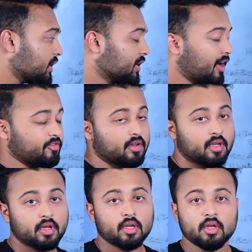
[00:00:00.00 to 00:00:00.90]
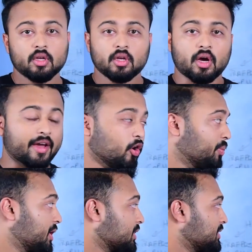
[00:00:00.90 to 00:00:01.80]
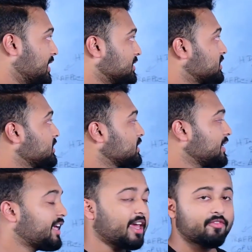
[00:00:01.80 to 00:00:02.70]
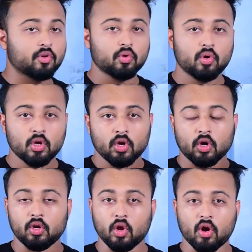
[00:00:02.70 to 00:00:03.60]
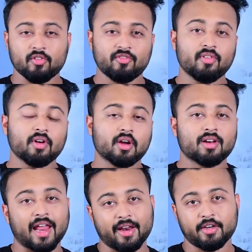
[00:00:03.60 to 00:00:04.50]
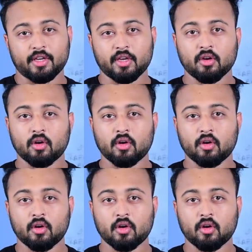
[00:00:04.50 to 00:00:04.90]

Now, I hope this gave you a lot of clarity.